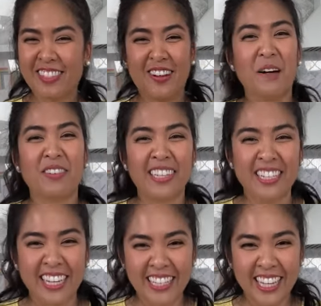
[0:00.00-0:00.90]

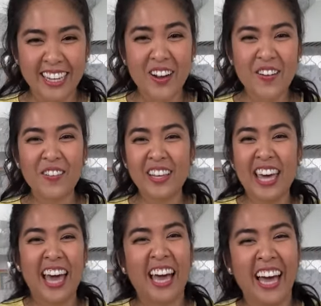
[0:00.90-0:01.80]
commenting like, what
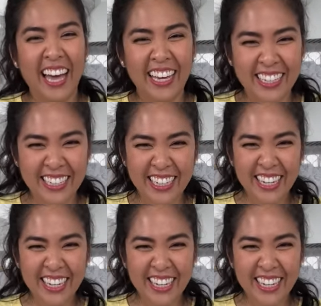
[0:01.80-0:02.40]
the heck?